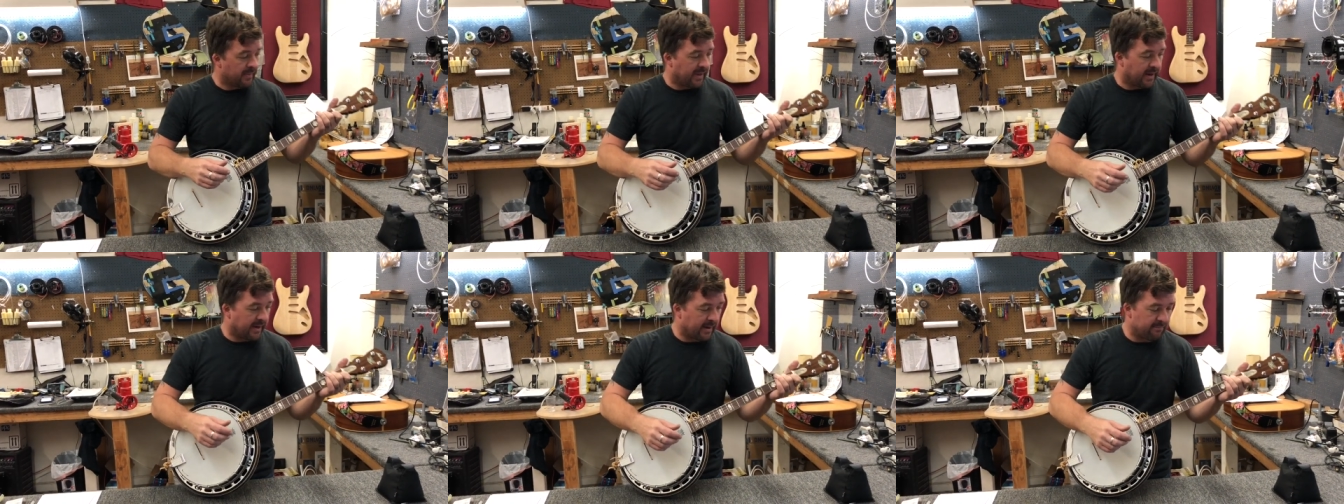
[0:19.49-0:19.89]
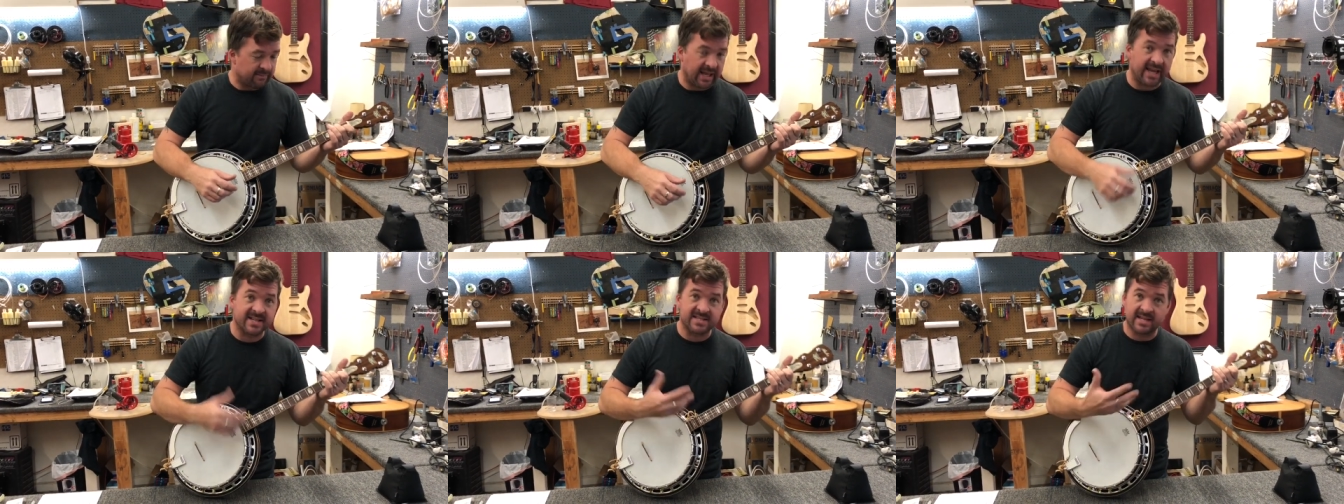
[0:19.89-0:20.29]
um,
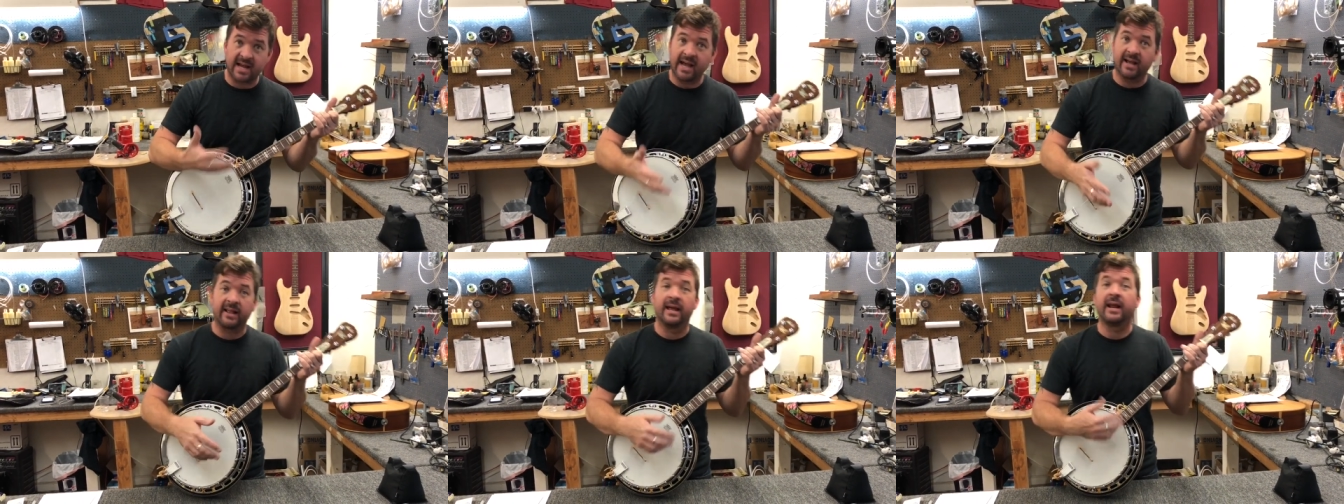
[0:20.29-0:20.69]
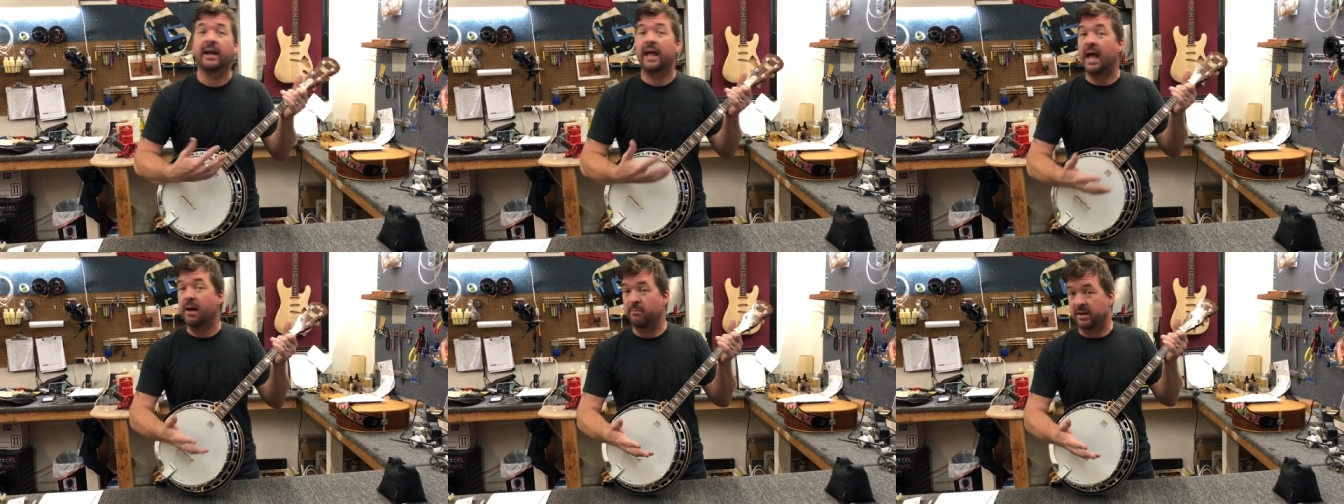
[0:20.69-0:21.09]
naysaying that it
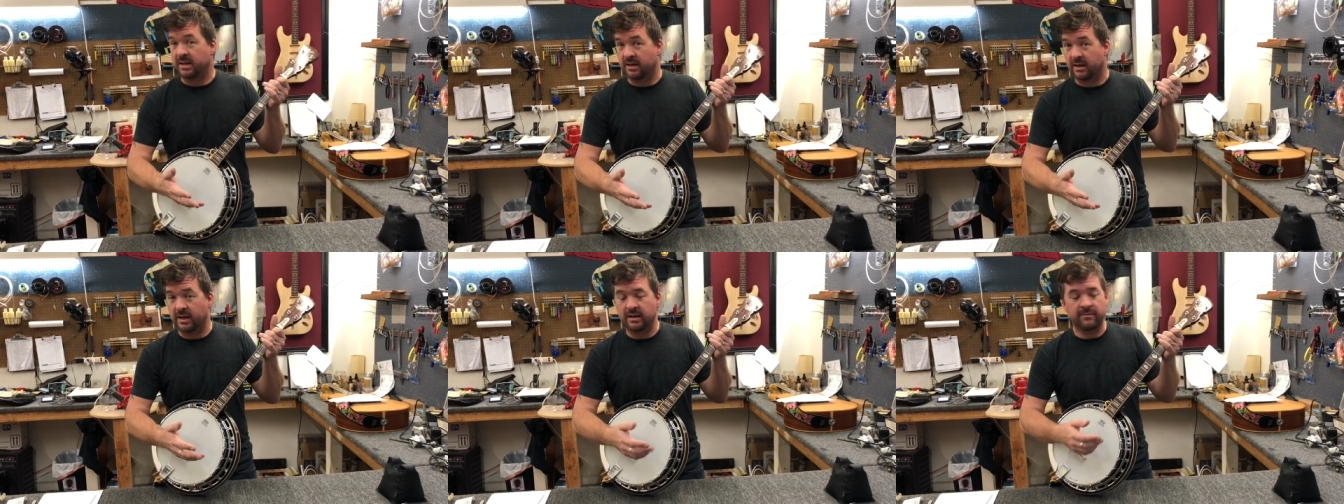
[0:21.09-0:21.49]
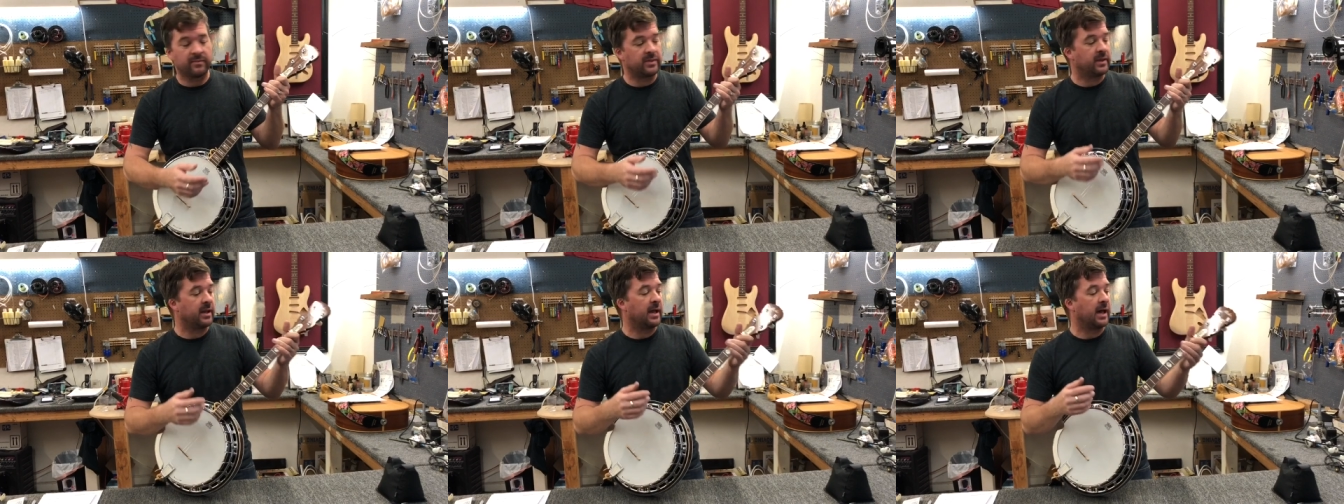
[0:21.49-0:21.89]
can't be
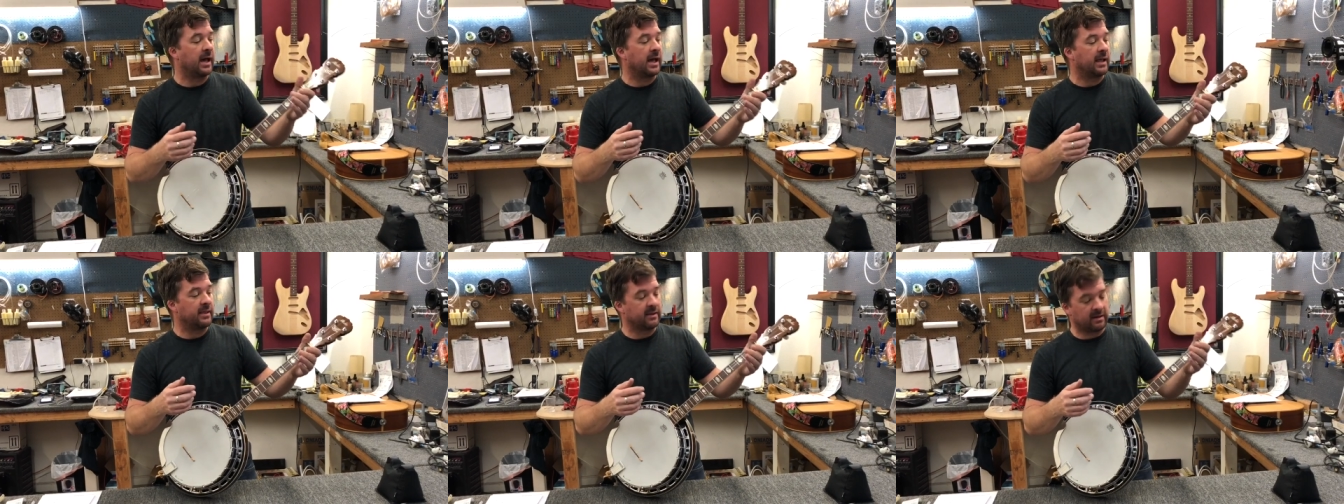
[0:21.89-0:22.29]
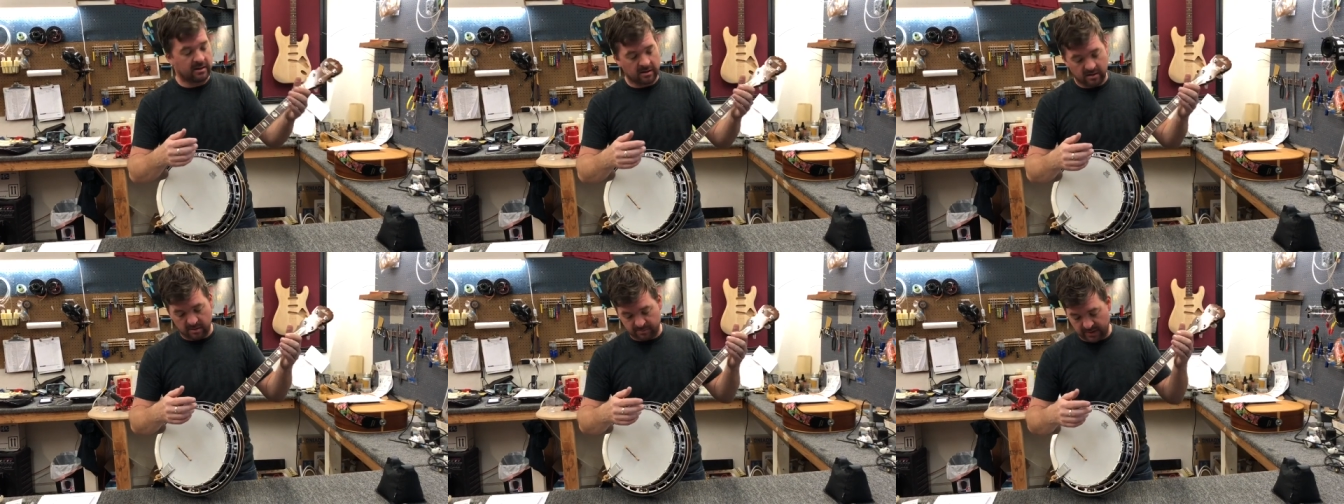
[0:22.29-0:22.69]
done, and
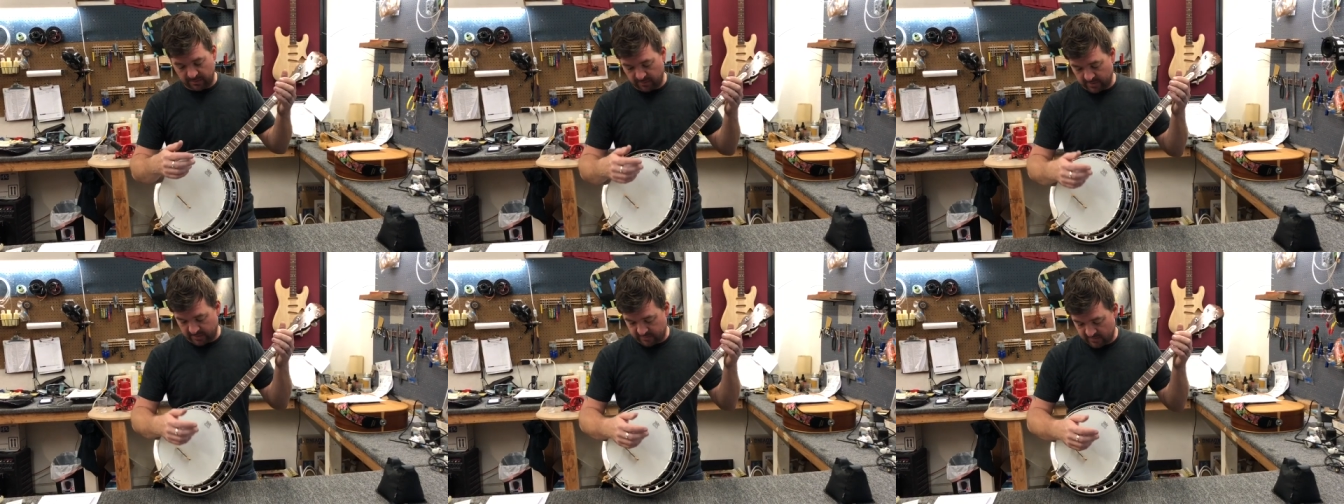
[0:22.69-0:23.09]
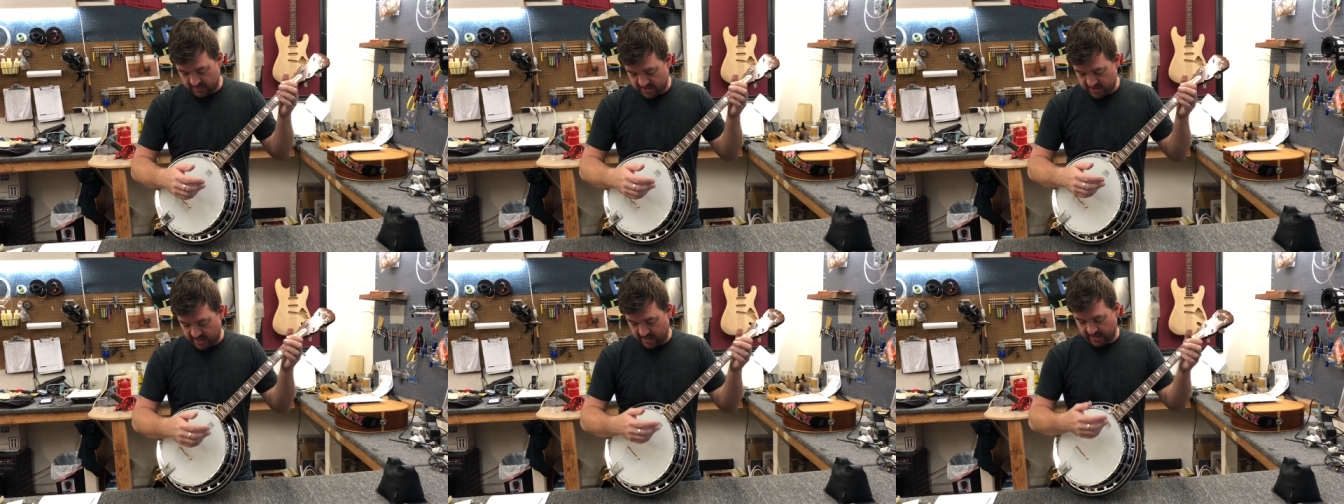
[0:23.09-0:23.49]
there are people out there
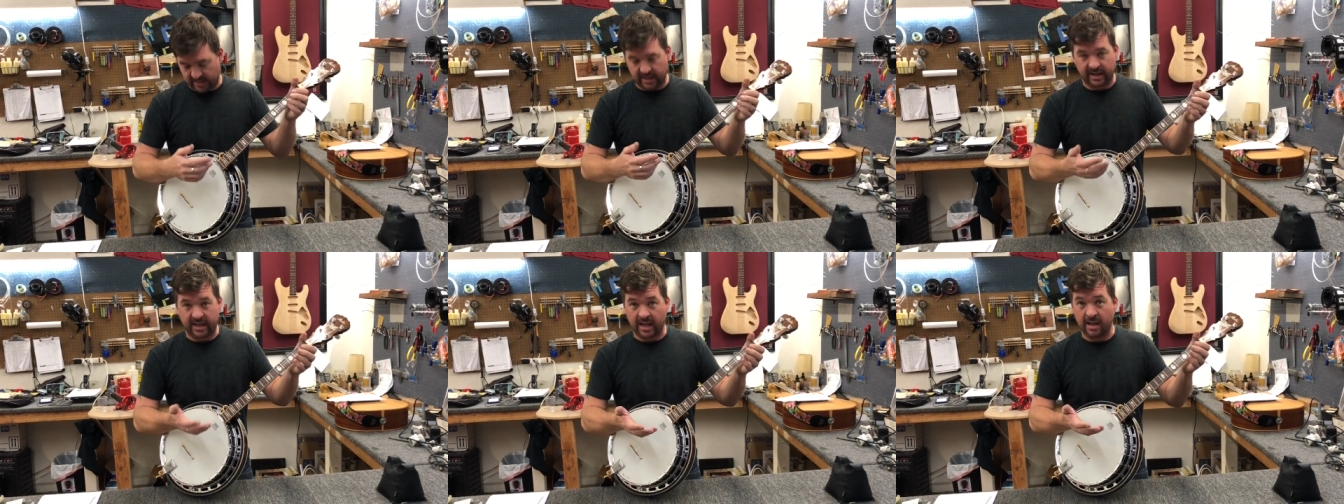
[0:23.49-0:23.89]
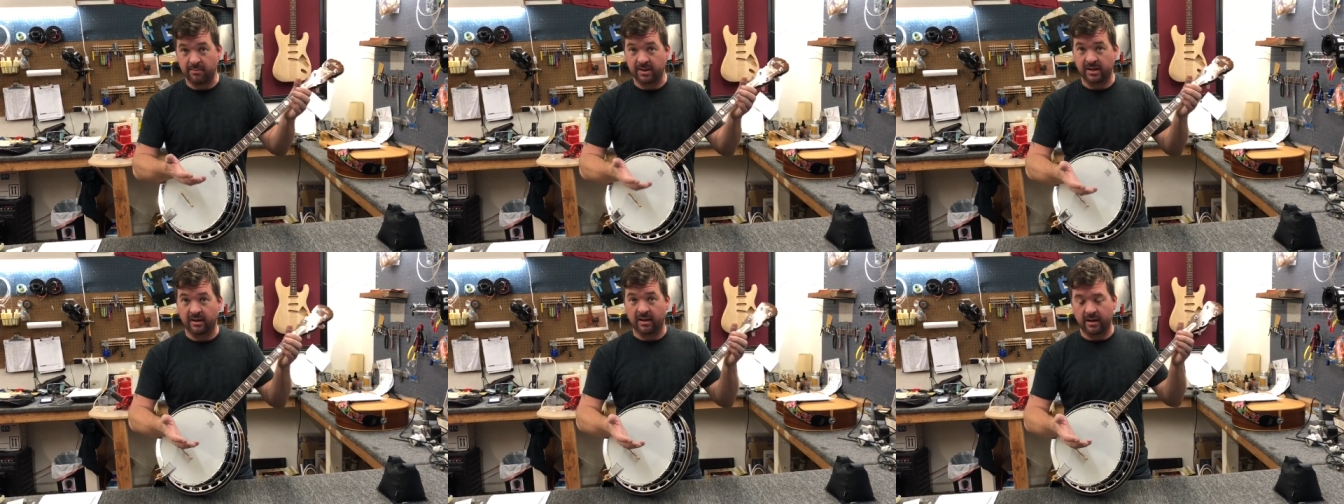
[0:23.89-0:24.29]
saying that it can
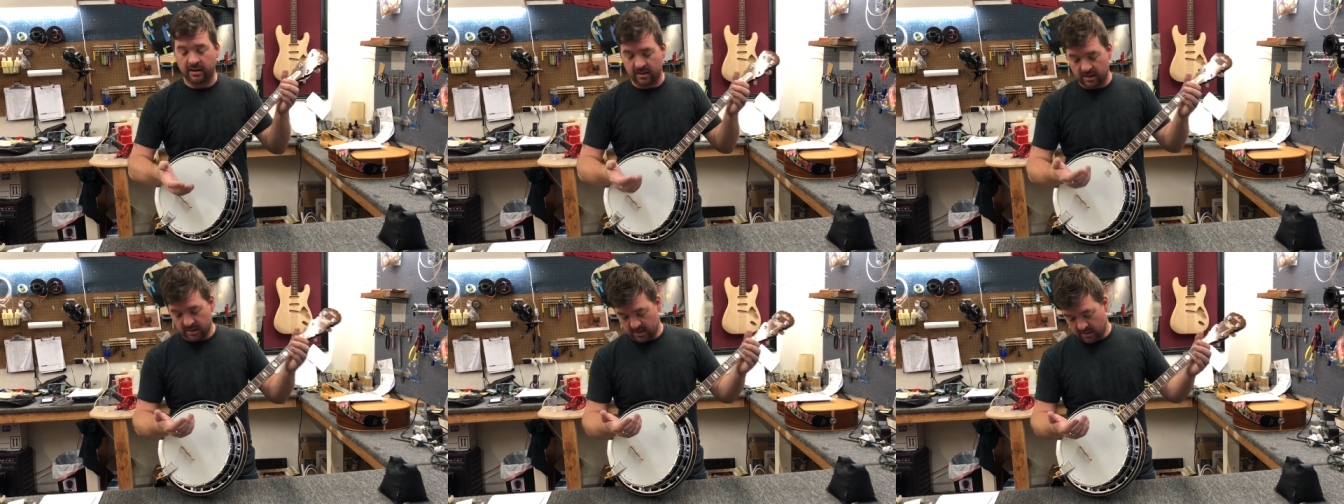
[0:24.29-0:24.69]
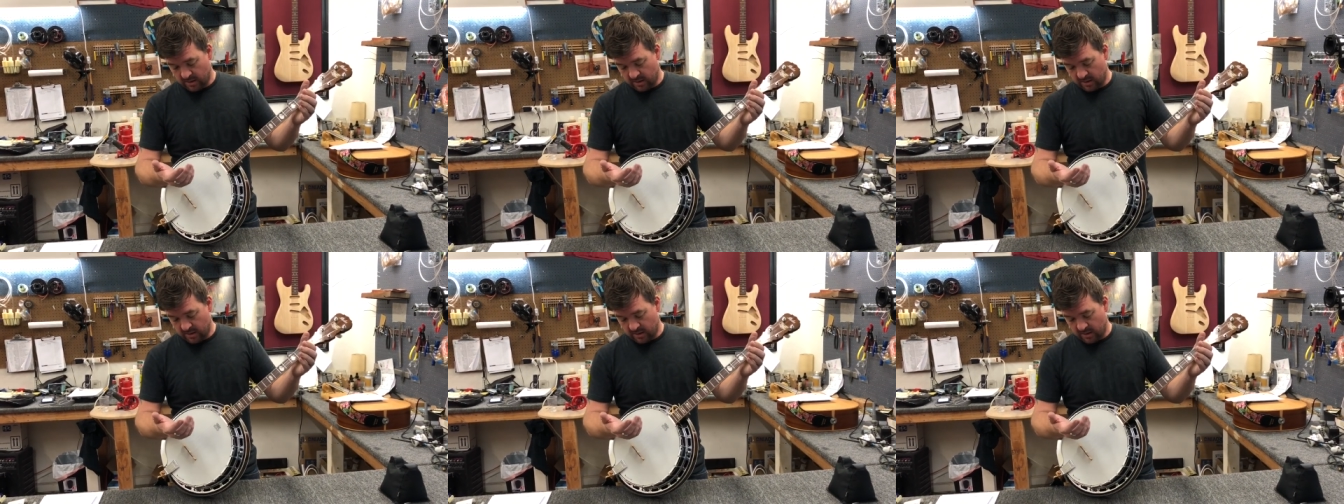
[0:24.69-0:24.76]
be done.